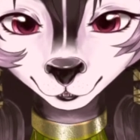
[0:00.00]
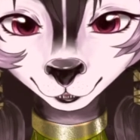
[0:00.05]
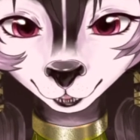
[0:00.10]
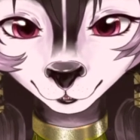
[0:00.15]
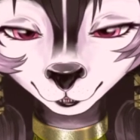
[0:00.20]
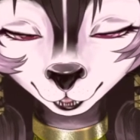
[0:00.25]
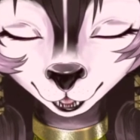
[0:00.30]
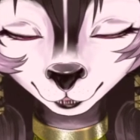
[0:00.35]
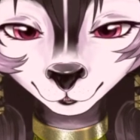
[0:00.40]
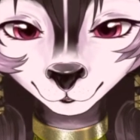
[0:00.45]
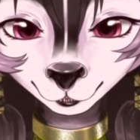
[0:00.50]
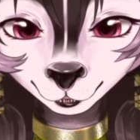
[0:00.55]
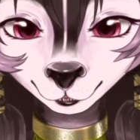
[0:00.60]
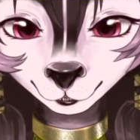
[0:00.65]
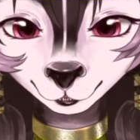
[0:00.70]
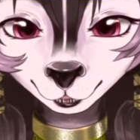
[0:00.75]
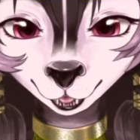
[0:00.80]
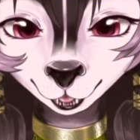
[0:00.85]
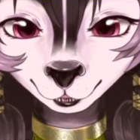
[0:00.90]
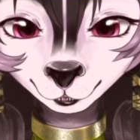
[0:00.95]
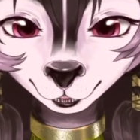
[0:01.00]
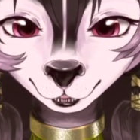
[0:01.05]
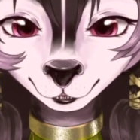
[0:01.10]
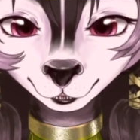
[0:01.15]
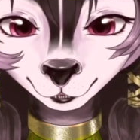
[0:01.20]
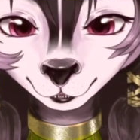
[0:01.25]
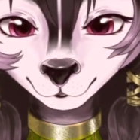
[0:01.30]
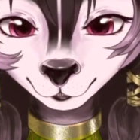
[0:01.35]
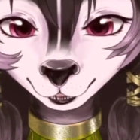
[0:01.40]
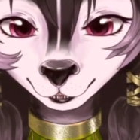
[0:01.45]
only language,
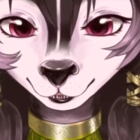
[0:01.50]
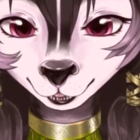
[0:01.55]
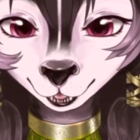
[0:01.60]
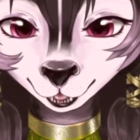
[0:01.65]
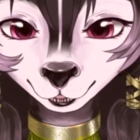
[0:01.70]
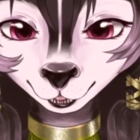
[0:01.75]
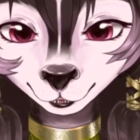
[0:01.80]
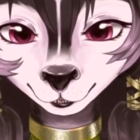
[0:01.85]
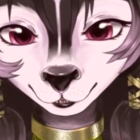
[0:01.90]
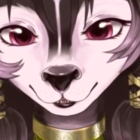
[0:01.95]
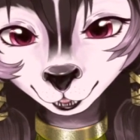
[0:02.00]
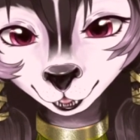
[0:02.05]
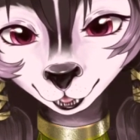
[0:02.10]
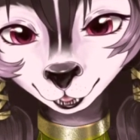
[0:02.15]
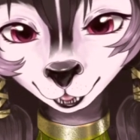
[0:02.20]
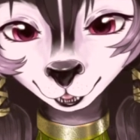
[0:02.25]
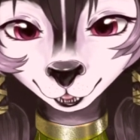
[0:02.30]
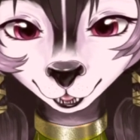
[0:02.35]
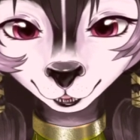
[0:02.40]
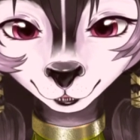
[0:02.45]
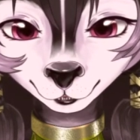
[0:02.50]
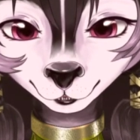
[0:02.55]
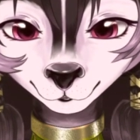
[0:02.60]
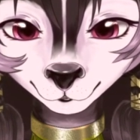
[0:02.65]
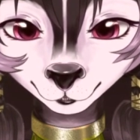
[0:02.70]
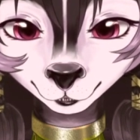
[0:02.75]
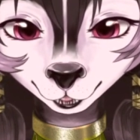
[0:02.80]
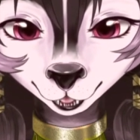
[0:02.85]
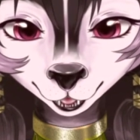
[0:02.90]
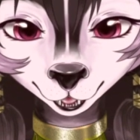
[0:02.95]
as it is in my case, then
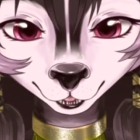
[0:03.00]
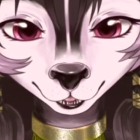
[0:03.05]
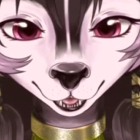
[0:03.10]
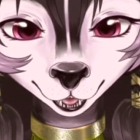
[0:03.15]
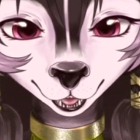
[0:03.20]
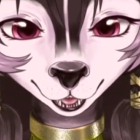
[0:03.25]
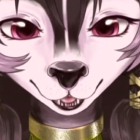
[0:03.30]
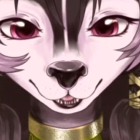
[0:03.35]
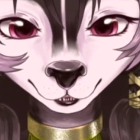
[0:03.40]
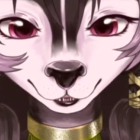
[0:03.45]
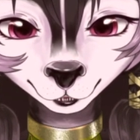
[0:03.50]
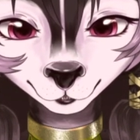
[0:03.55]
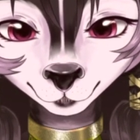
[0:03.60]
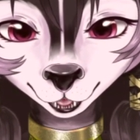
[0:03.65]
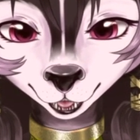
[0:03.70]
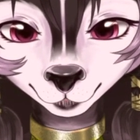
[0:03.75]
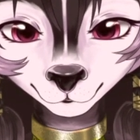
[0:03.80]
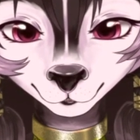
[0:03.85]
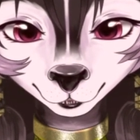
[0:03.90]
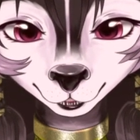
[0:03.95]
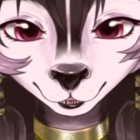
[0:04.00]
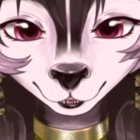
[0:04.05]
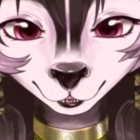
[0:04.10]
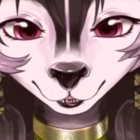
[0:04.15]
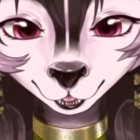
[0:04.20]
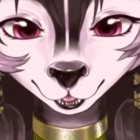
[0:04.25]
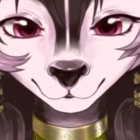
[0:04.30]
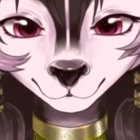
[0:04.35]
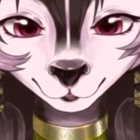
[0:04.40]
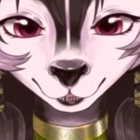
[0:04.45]
you're implying that Asian people
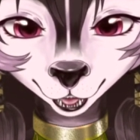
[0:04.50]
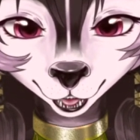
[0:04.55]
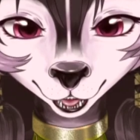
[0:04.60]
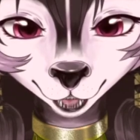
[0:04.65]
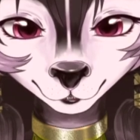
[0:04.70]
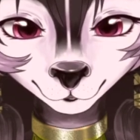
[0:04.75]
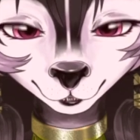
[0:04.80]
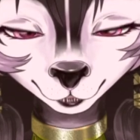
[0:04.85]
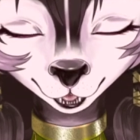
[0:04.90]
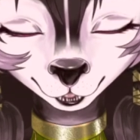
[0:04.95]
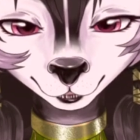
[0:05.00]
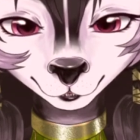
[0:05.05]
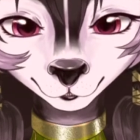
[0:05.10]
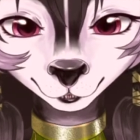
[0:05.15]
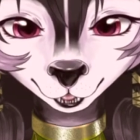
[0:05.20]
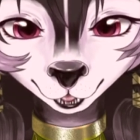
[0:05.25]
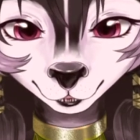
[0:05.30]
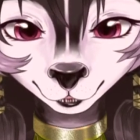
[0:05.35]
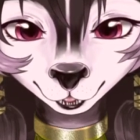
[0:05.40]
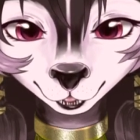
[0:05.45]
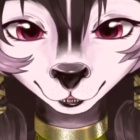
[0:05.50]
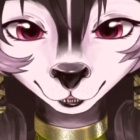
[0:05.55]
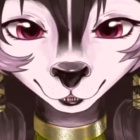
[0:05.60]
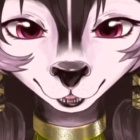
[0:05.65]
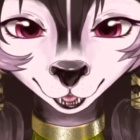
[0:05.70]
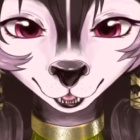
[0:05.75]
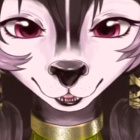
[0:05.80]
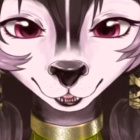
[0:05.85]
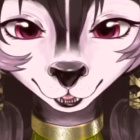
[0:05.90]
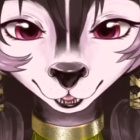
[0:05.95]
should not be able to speak
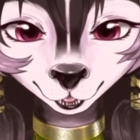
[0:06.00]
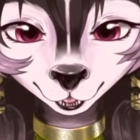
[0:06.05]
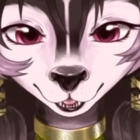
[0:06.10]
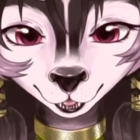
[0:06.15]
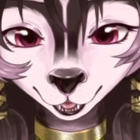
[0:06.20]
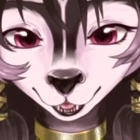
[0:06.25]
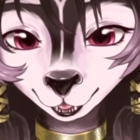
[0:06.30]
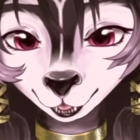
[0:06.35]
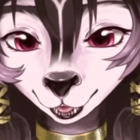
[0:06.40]
English.